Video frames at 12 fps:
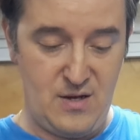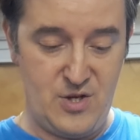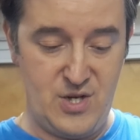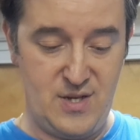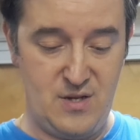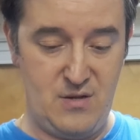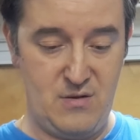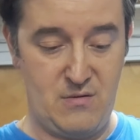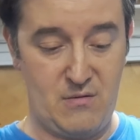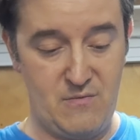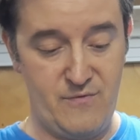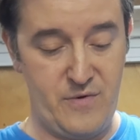just
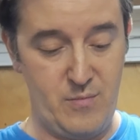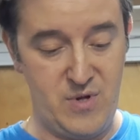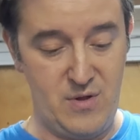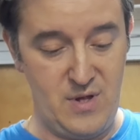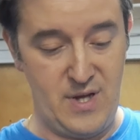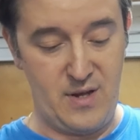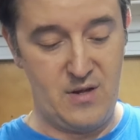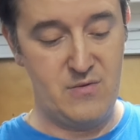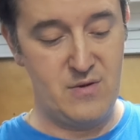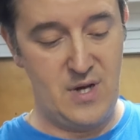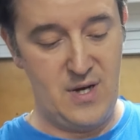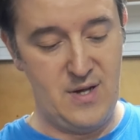not comfortable like
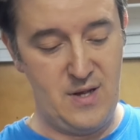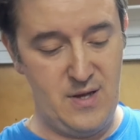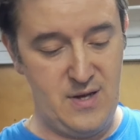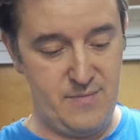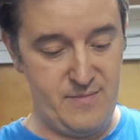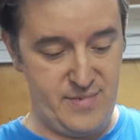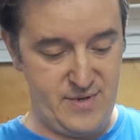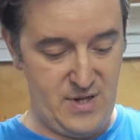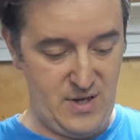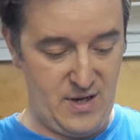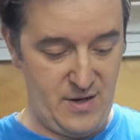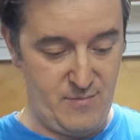do that but
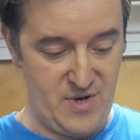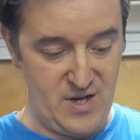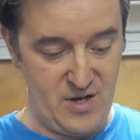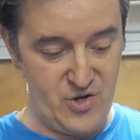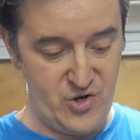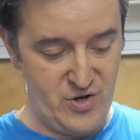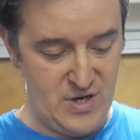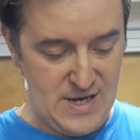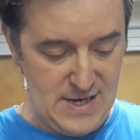i can manage